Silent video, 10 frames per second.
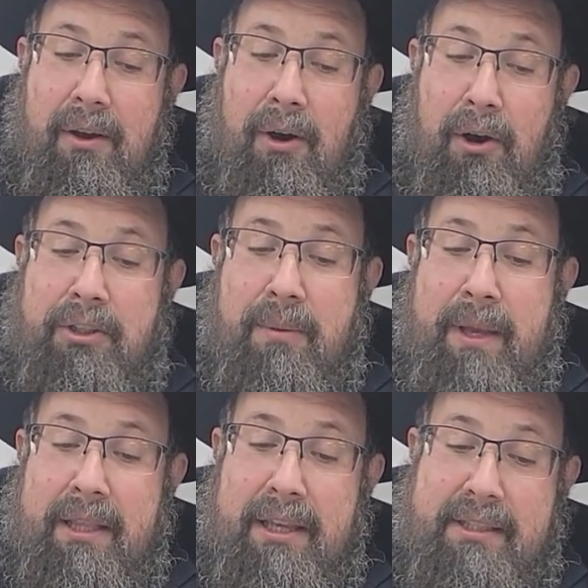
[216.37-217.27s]

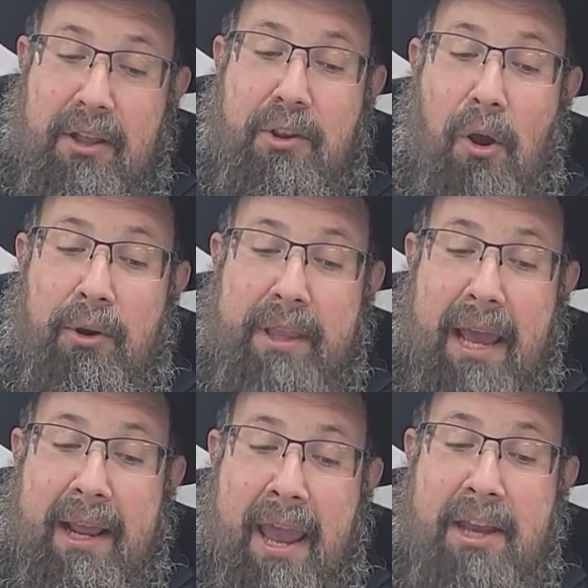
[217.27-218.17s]
Ultimately, it's the total
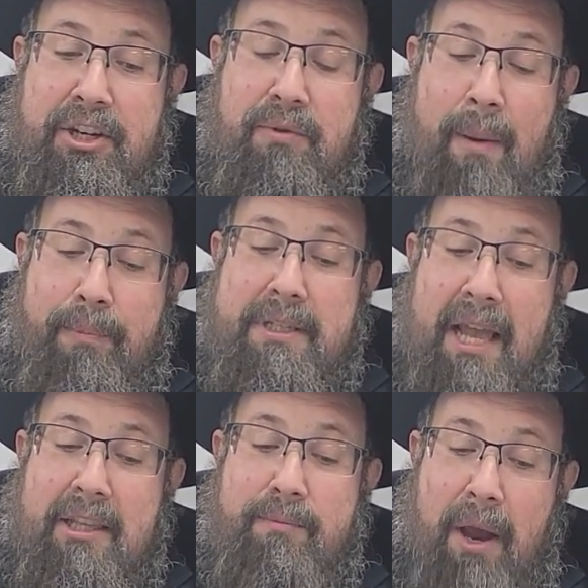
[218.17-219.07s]
dedication
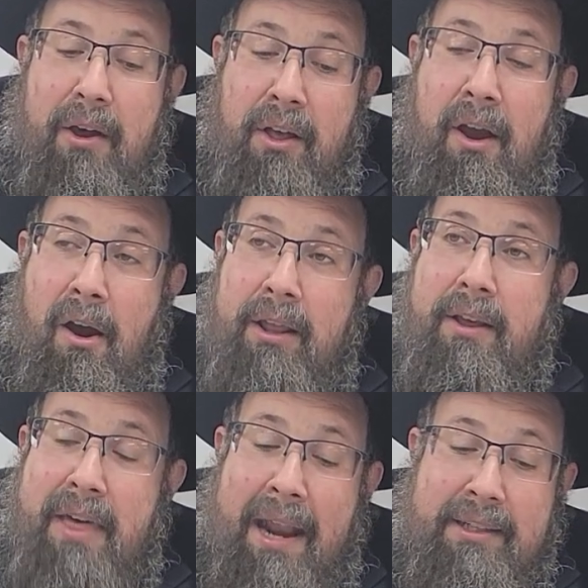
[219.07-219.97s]
represented by
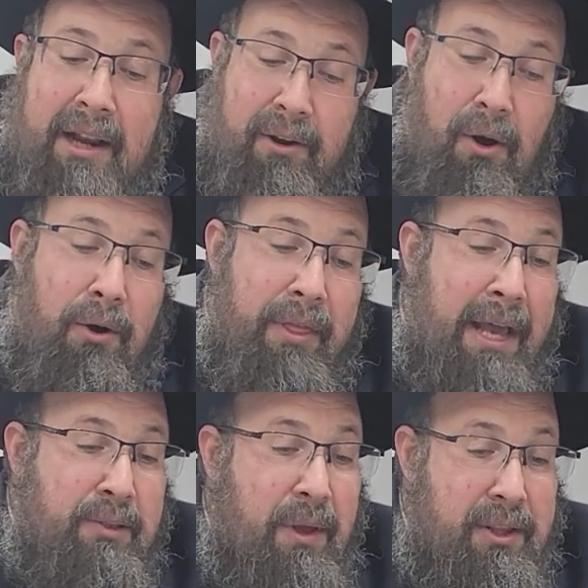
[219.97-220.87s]
olah. That is our goal.
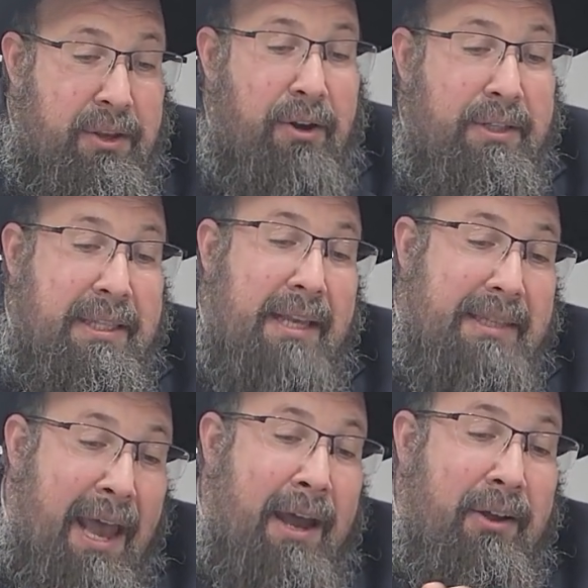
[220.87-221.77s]
That's why the Torah says,
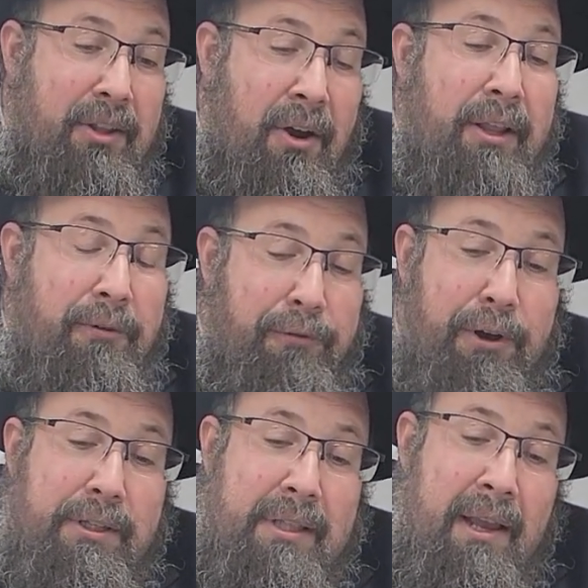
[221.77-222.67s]
echad the olah
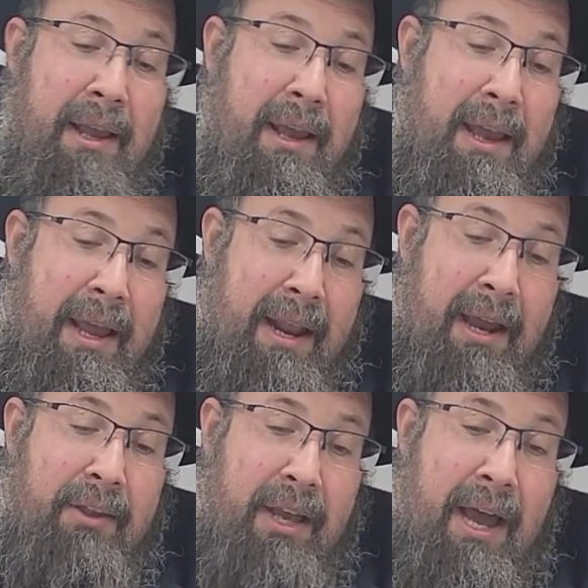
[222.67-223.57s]
first, and
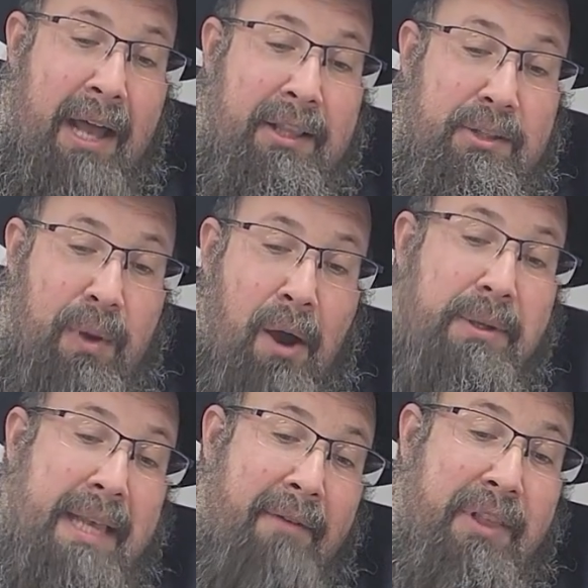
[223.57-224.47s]
echad the chatas. We
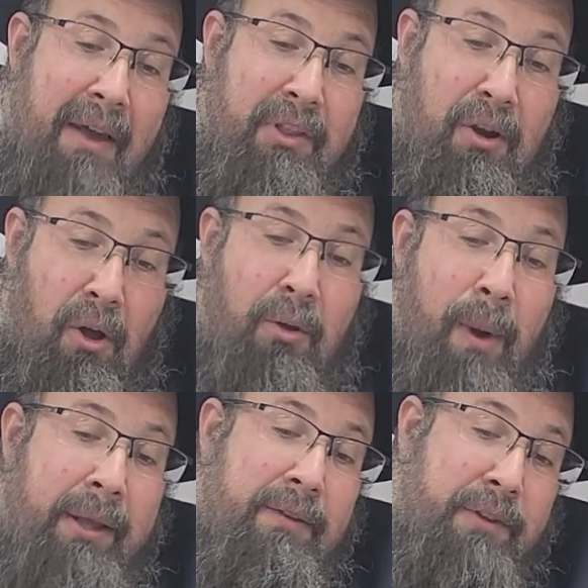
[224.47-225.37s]
always have to have the goal in
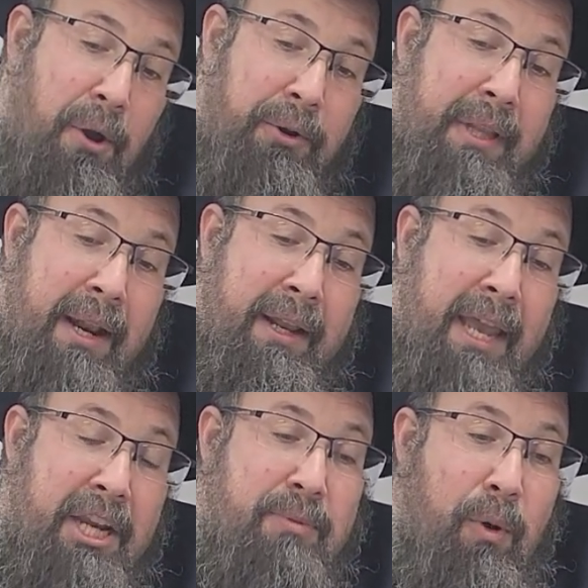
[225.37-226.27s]
mind of total
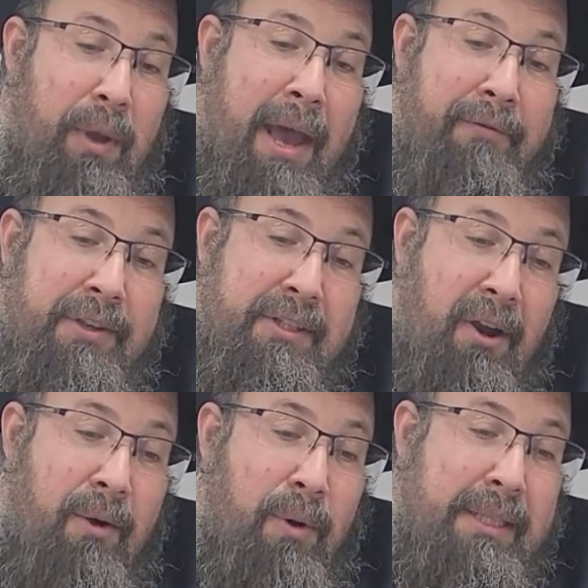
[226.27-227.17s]
dedication, but we have to
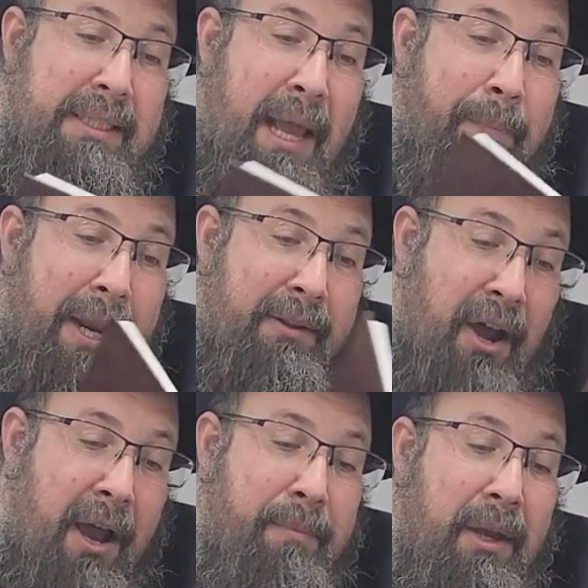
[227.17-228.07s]
start one step at a
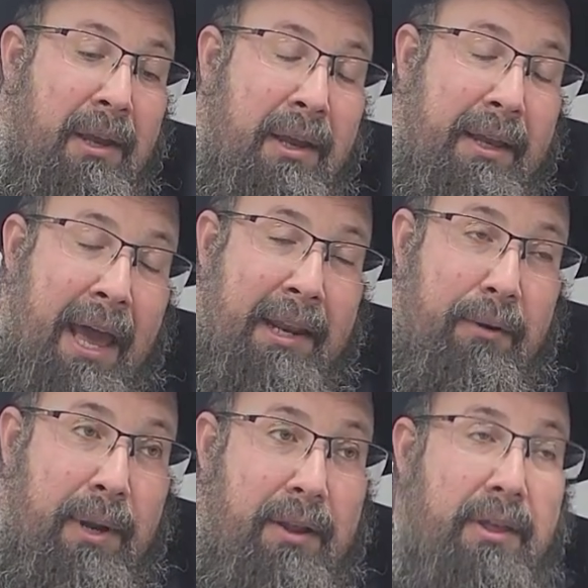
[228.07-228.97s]
time,
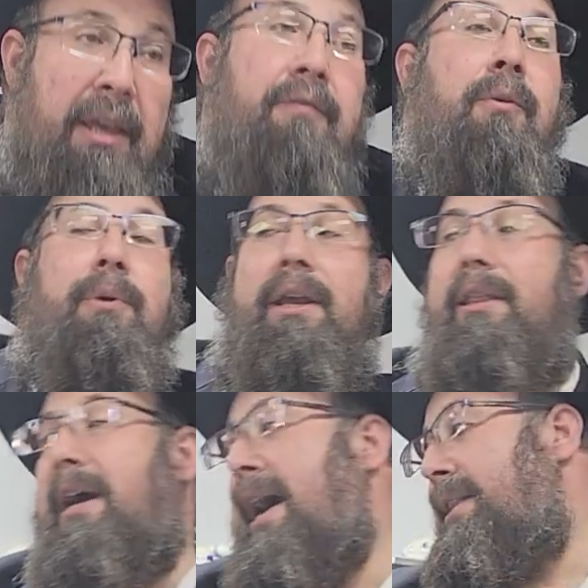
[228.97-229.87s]
getting rid of the evil,
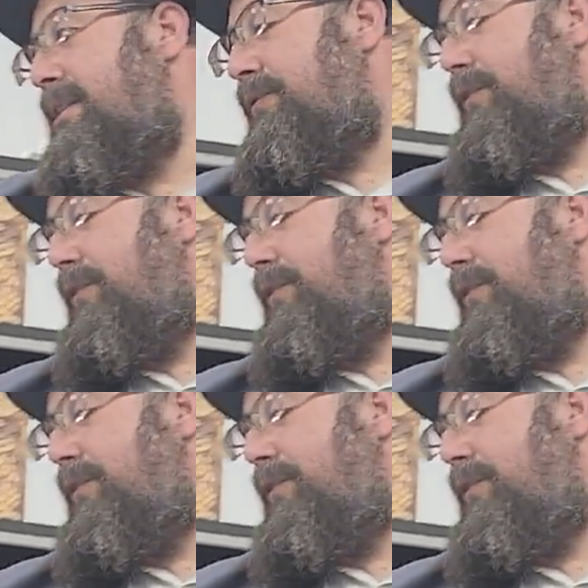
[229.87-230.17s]
bringing the chatas